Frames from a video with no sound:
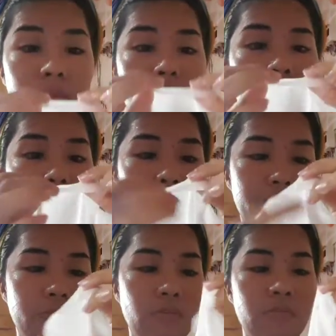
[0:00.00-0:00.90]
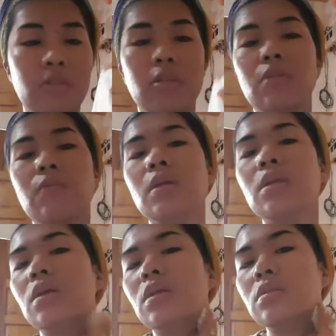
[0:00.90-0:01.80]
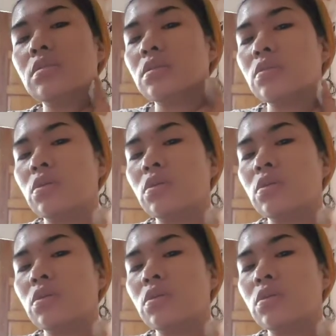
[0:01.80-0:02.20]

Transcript: the leftover liquid into